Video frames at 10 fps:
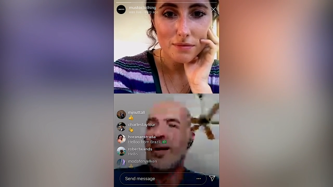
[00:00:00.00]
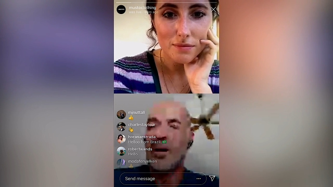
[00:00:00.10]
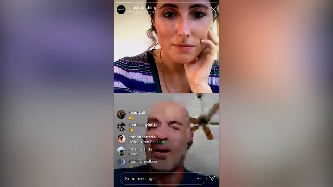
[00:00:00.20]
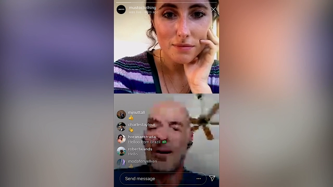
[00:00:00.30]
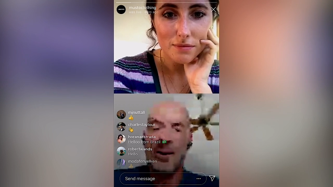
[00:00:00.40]

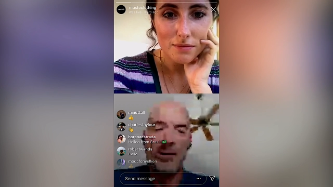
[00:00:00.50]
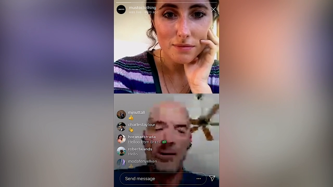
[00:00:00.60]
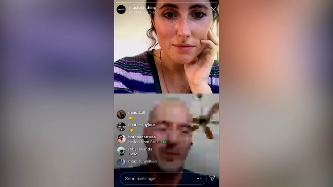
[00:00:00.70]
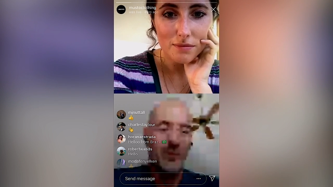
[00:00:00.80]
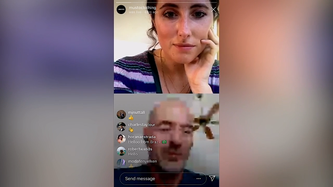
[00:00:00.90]
Speaker 1: it
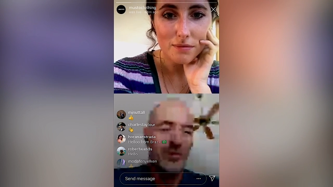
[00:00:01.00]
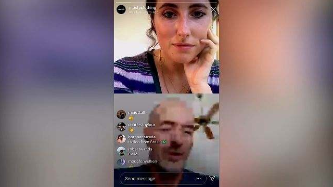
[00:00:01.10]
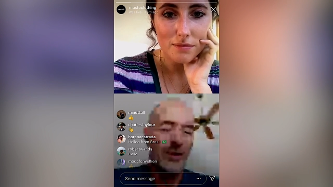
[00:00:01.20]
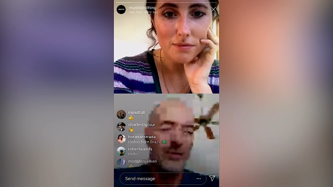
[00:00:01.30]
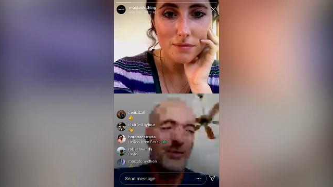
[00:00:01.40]
also provides
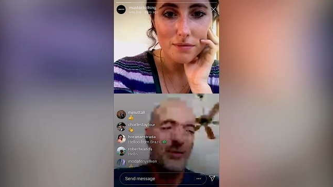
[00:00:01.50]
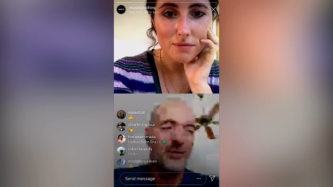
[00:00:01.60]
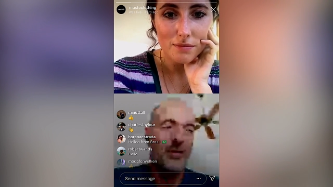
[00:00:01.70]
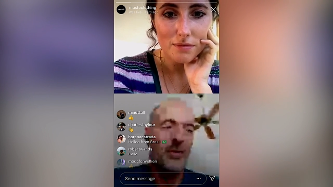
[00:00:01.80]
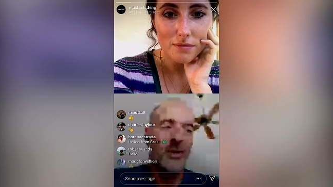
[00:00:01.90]
us with an
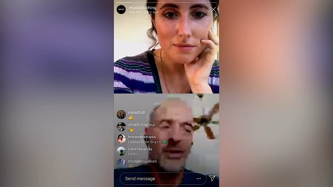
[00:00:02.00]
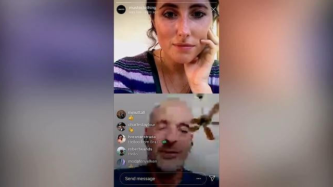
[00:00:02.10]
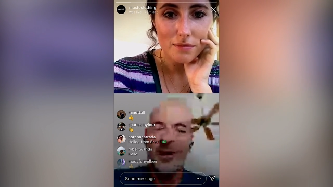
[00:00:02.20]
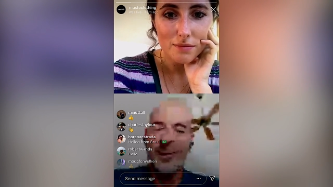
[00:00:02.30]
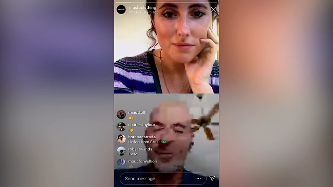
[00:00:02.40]
amazing
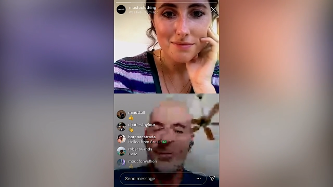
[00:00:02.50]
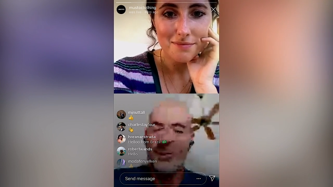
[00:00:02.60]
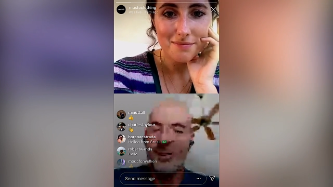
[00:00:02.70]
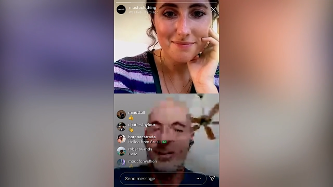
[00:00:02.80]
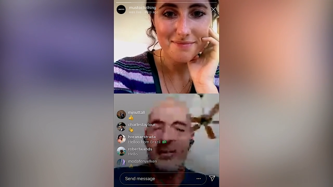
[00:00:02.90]

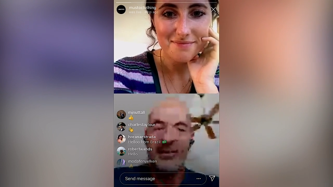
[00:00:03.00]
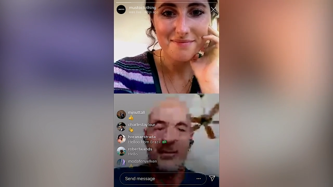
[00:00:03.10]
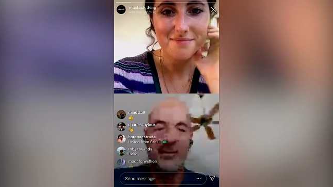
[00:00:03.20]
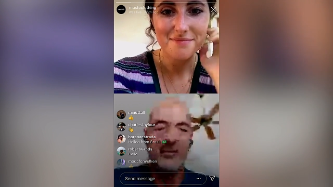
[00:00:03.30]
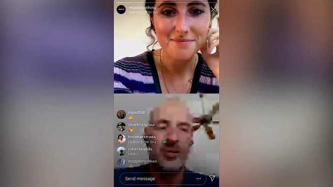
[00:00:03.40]
opportunity to
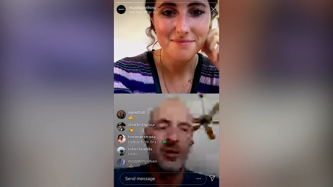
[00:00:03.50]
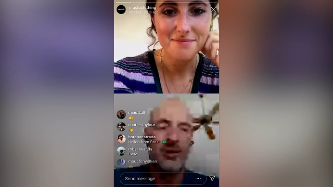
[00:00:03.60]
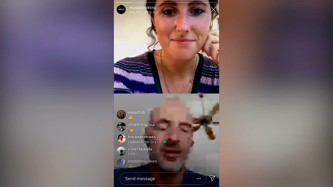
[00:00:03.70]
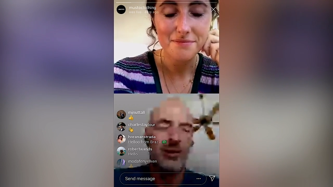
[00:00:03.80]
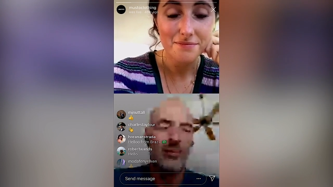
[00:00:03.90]
share
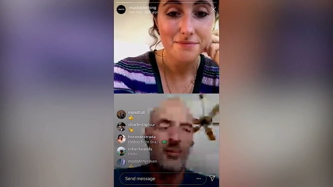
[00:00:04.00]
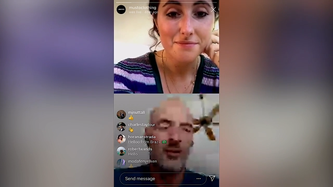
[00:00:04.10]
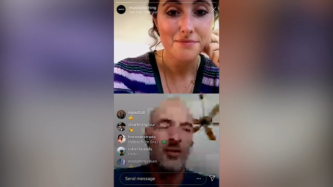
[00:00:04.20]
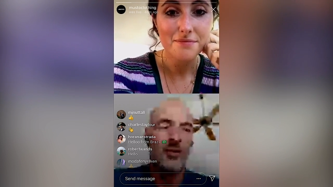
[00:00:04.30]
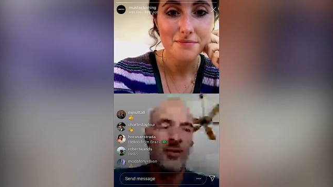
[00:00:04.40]
that with
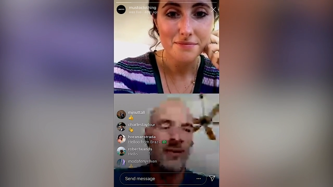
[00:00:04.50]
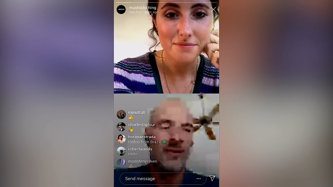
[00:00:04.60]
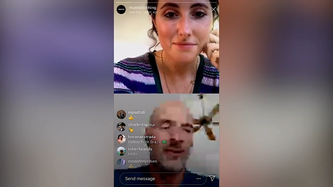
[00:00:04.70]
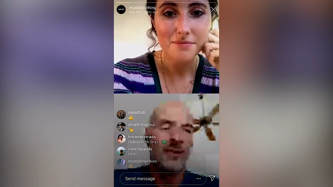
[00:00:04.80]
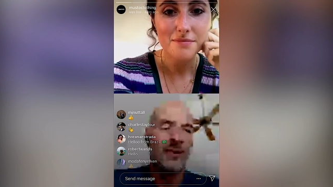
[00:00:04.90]

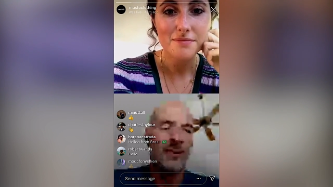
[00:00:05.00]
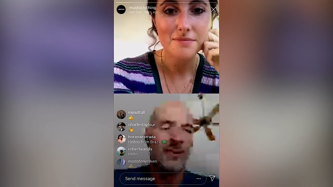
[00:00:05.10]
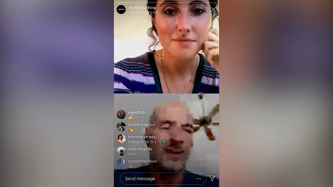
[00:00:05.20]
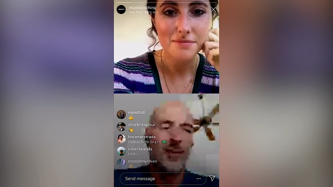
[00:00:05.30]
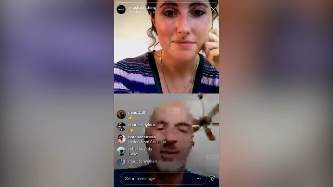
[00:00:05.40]
a
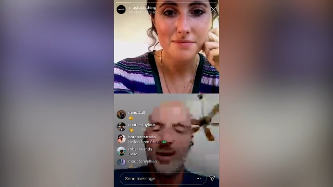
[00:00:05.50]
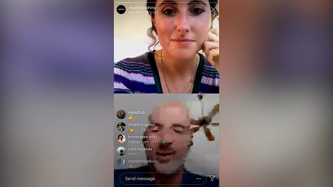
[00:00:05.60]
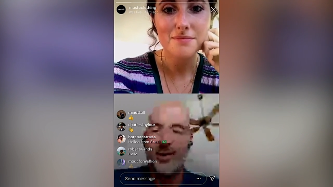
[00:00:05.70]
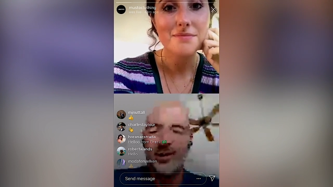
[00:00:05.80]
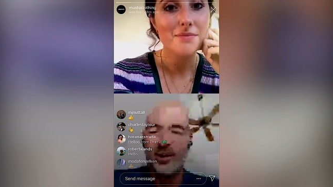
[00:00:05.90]
wider
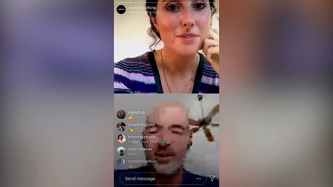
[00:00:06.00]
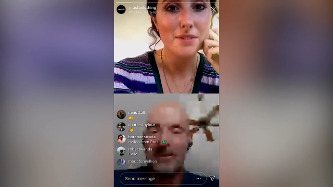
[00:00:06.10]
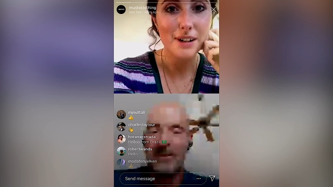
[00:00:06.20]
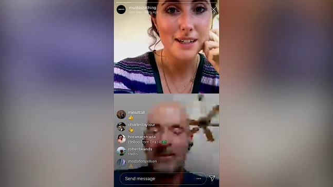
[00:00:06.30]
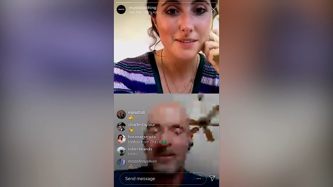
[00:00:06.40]
audience.
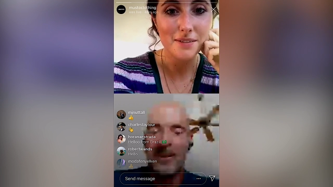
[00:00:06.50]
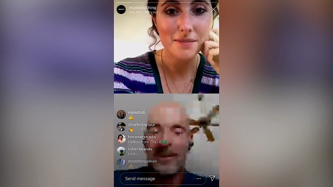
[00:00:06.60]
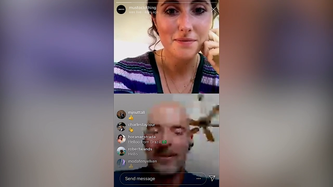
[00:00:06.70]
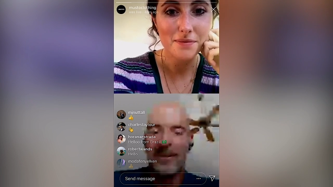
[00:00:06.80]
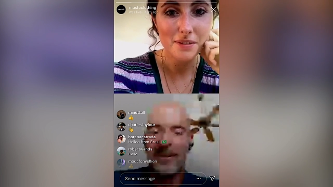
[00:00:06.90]
Speaker 2: Right. And
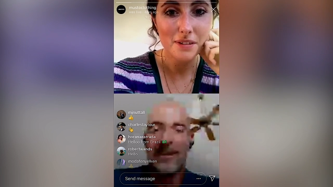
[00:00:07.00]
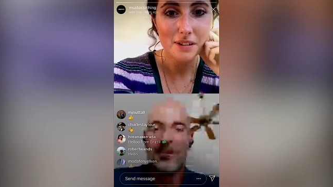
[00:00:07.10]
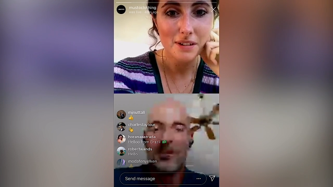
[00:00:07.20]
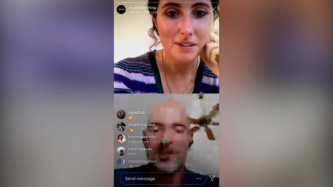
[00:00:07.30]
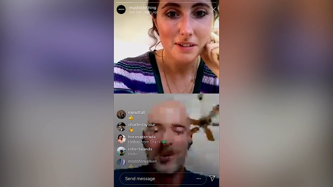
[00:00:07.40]
that's where
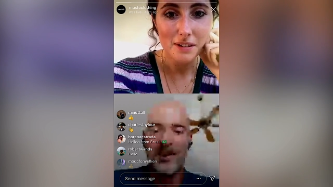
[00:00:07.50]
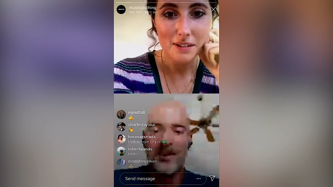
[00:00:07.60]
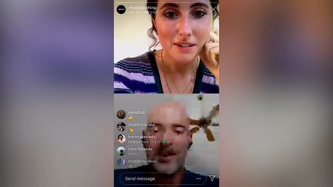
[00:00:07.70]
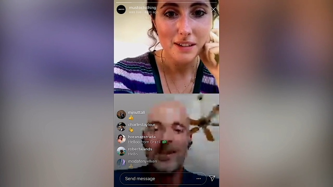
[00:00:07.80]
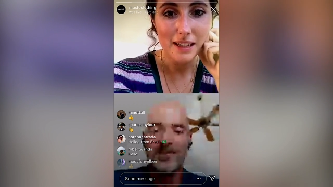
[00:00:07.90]
we're at
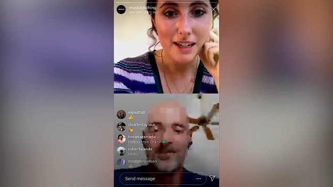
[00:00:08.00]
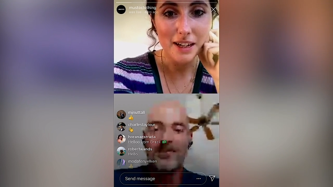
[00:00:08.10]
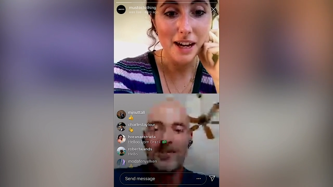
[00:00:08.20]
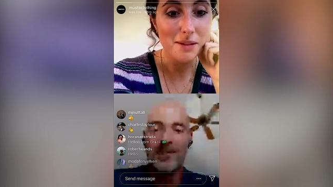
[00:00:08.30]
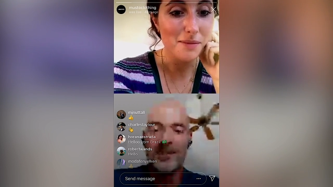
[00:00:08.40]
today. Yeah. I
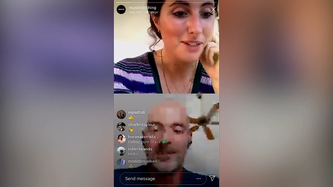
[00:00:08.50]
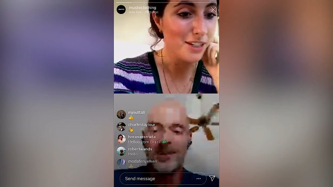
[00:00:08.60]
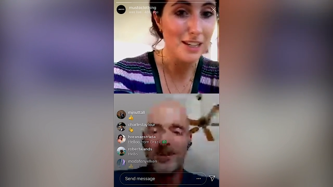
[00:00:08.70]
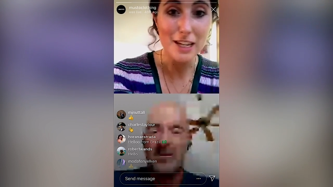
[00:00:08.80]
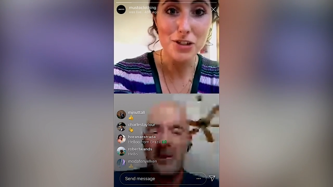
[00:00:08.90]
it's mean, you
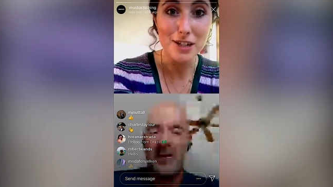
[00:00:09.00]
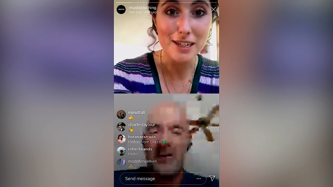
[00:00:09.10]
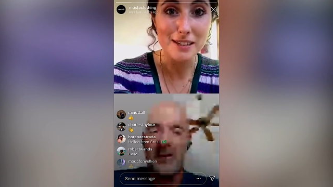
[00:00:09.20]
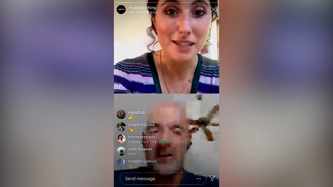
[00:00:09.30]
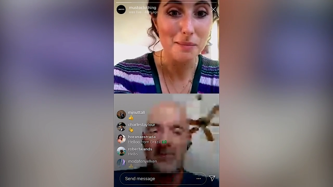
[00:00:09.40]
literally really
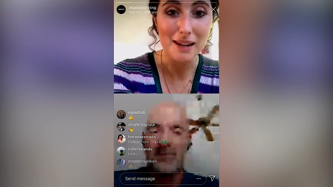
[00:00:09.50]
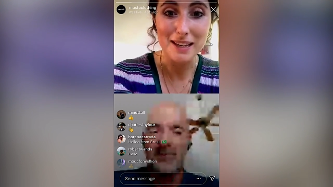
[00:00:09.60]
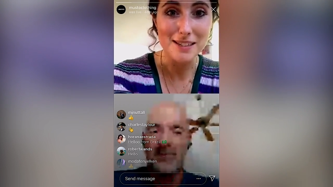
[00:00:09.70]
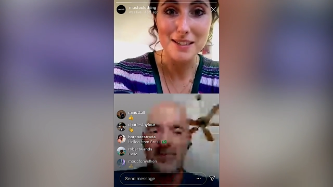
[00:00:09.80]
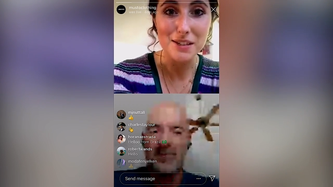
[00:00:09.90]
see
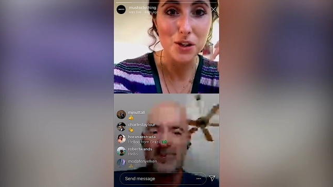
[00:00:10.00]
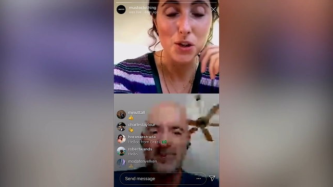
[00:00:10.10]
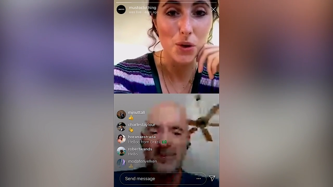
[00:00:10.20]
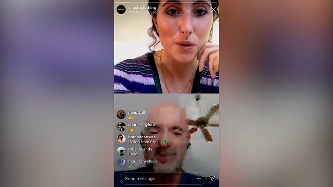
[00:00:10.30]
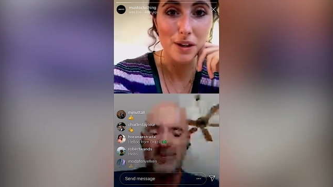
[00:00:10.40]
places that no
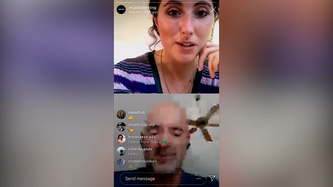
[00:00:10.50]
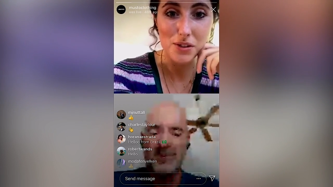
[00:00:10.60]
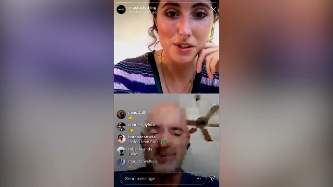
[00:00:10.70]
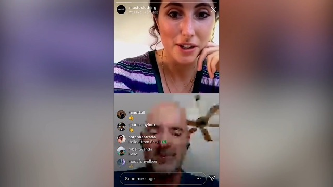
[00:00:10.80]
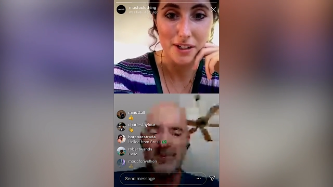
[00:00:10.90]
one else on
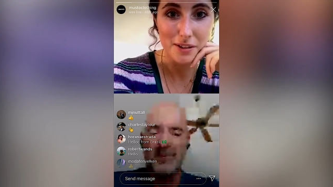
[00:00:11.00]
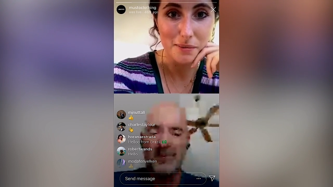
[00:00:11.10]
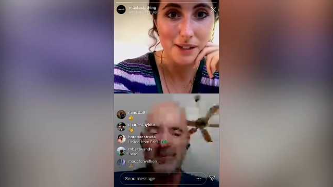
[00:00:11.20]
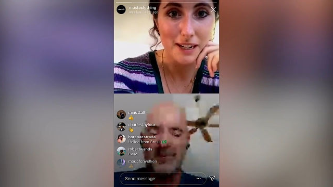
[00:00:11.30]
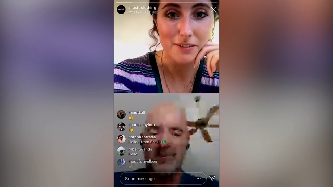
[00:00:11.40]
earth might
Speaker 1: ever